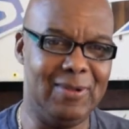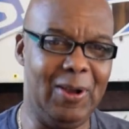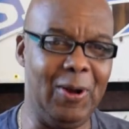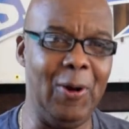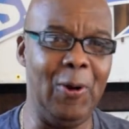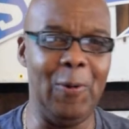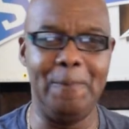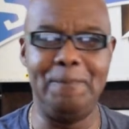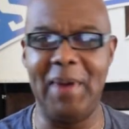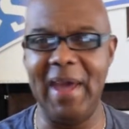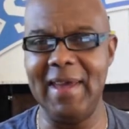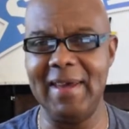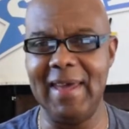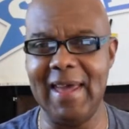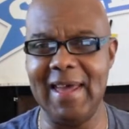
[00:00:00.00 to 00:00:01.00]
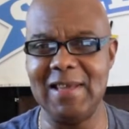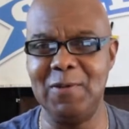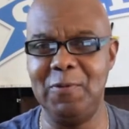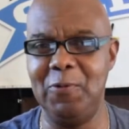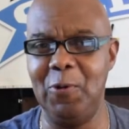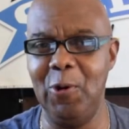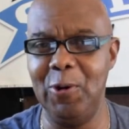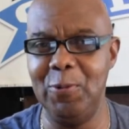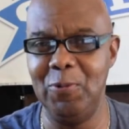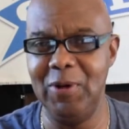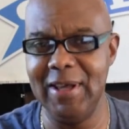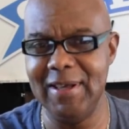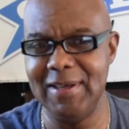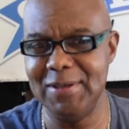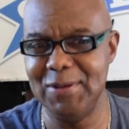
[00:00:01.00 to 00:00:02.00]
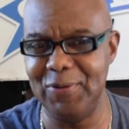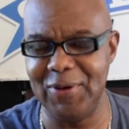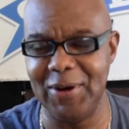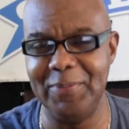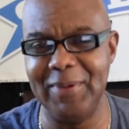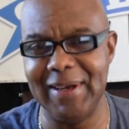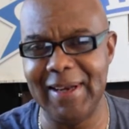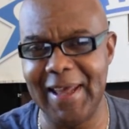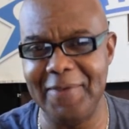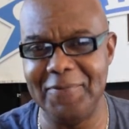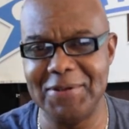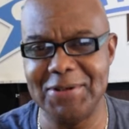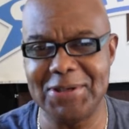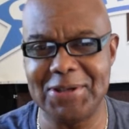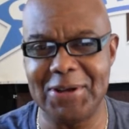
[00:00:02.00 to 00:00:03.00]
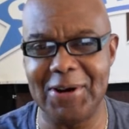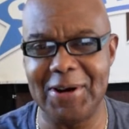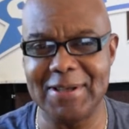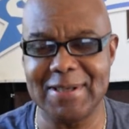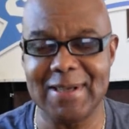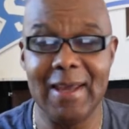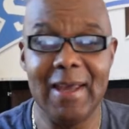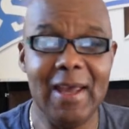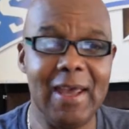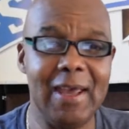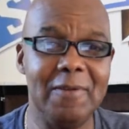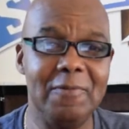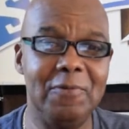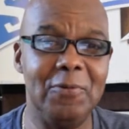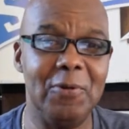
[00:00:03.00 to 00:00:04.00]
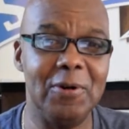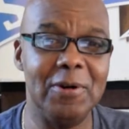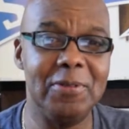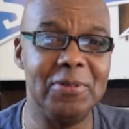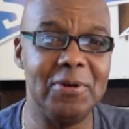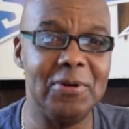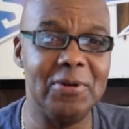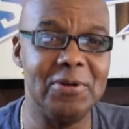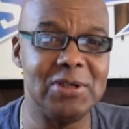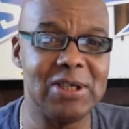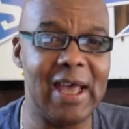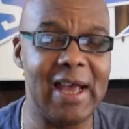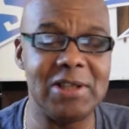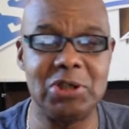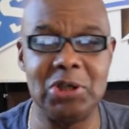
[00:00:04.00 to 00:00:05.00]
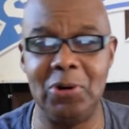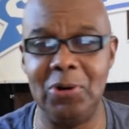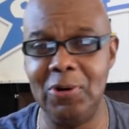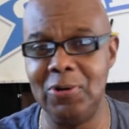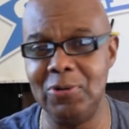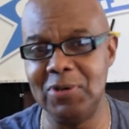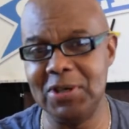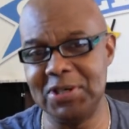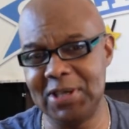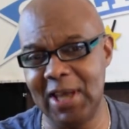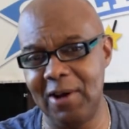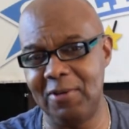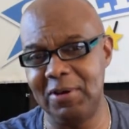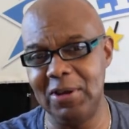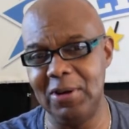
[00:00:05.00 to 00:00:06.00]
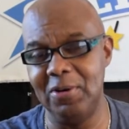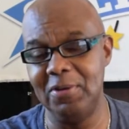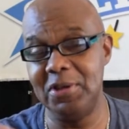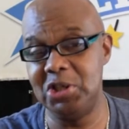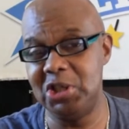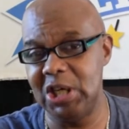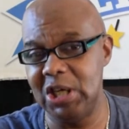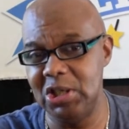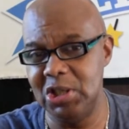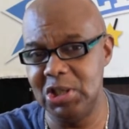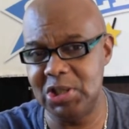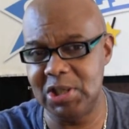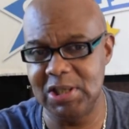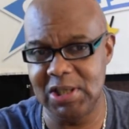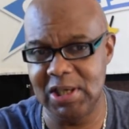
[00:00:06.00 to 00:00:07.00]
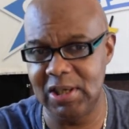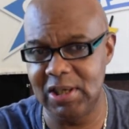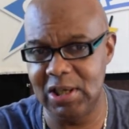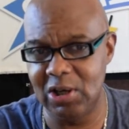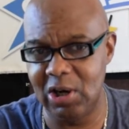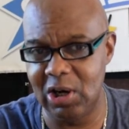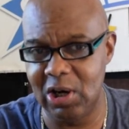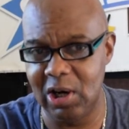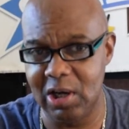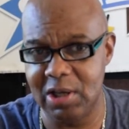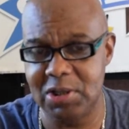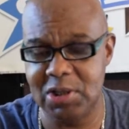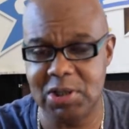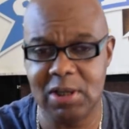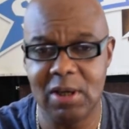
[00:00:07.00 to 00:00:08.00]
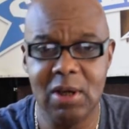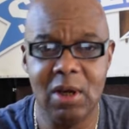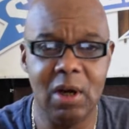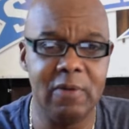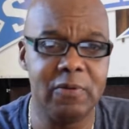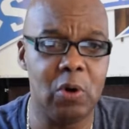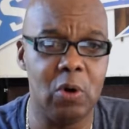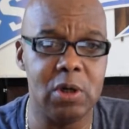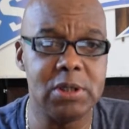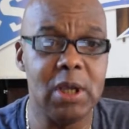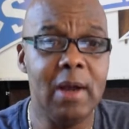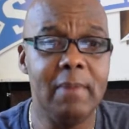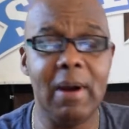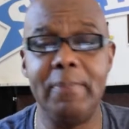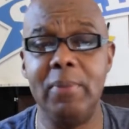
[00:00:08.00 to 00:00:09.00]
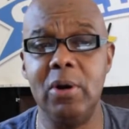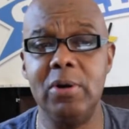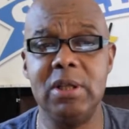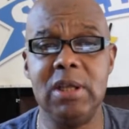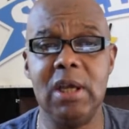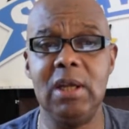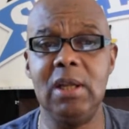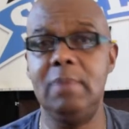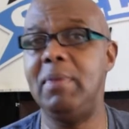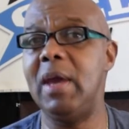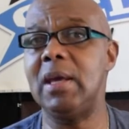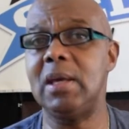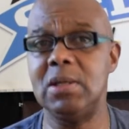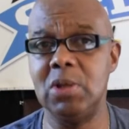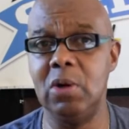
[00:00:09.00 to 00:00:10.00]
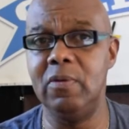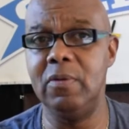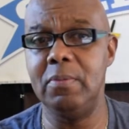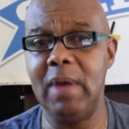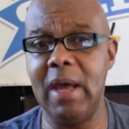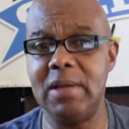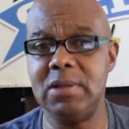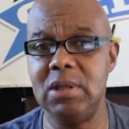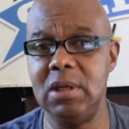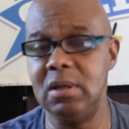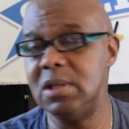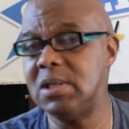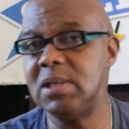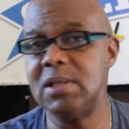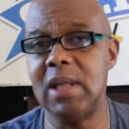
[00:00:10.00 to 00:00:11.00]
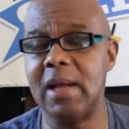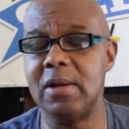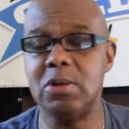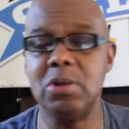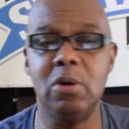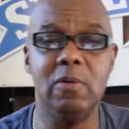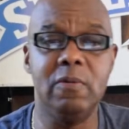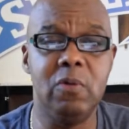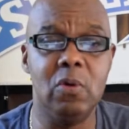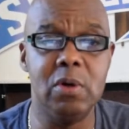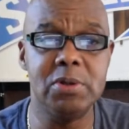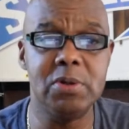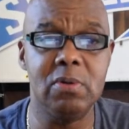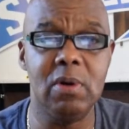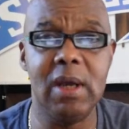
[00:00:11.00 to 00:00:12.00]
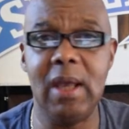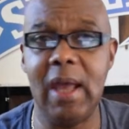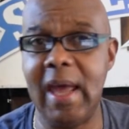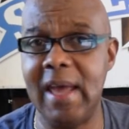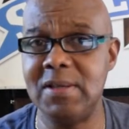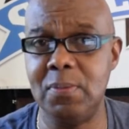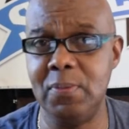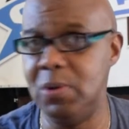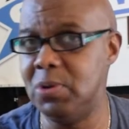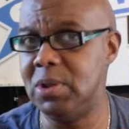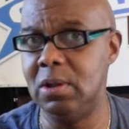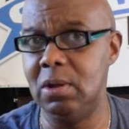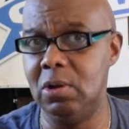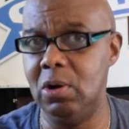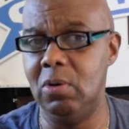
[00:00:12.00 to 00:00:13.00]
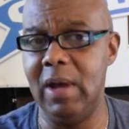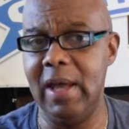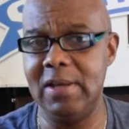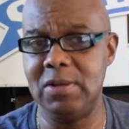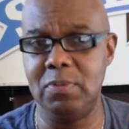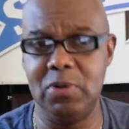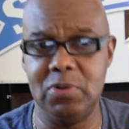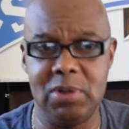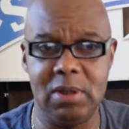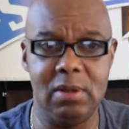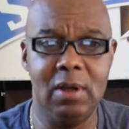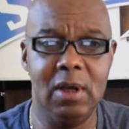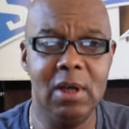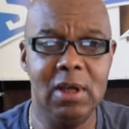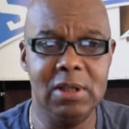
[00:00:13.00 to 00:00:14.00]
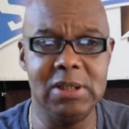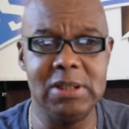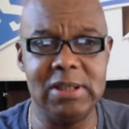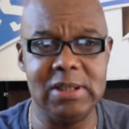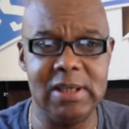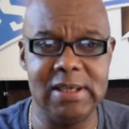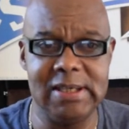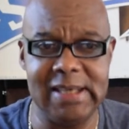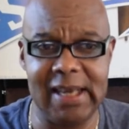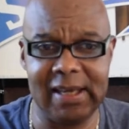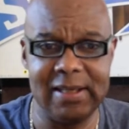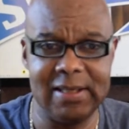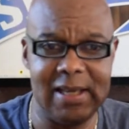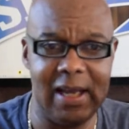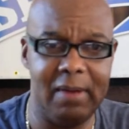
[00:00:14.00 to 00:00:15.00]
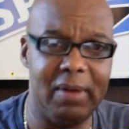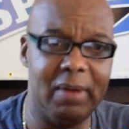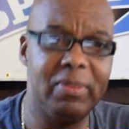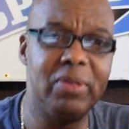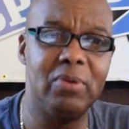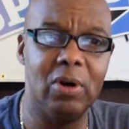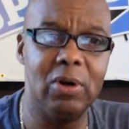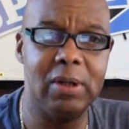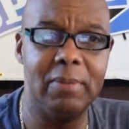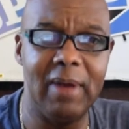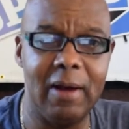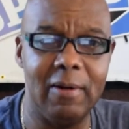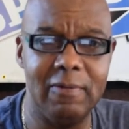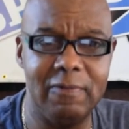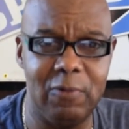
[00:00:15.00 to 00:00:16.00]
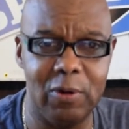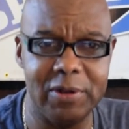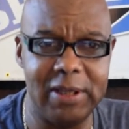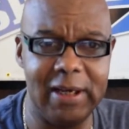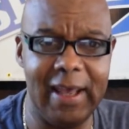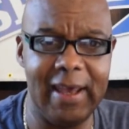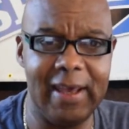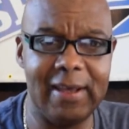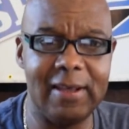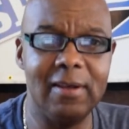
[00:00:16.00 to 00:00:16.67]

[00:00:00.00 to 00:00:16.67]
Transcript: Oh, Bank has four wins from 11 starts and four thirds. Got Joel Rosario, the genius is in the arms. Of course, by Bernardini, Bank is overmatched here. This is not a turf horse, right? Asmussen or no Asmussen. This is the second time I'm throwing them out for today.